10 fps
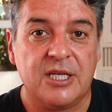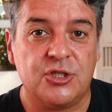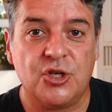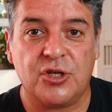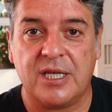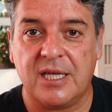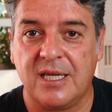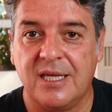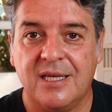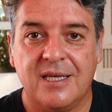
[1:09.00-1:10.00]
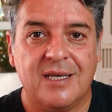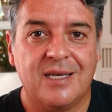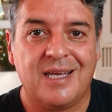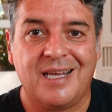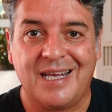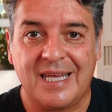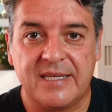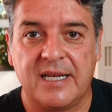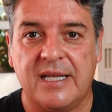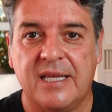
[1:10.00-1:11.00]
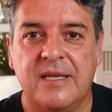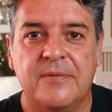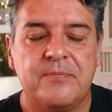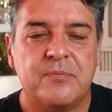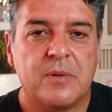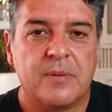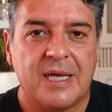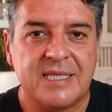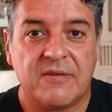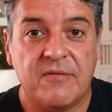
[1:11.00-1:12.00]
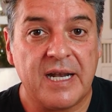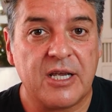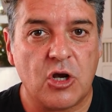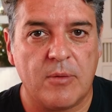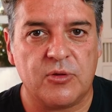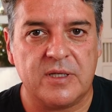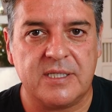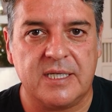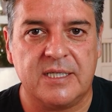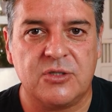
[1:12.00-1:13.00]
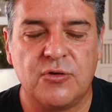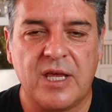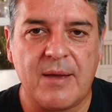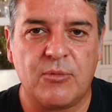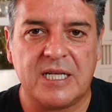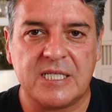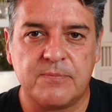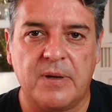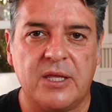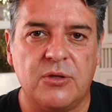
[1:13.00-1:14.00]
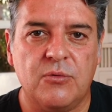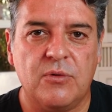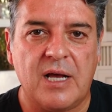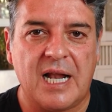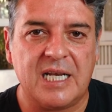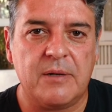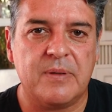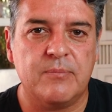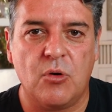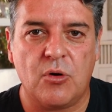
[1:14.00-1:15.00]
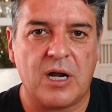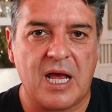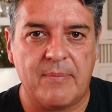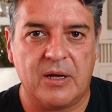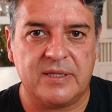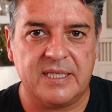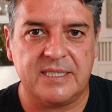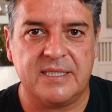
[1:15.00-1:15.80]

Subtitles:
in Turkey, in Italy. It's a very common disease. Today I'm going to explain you a little bit more about this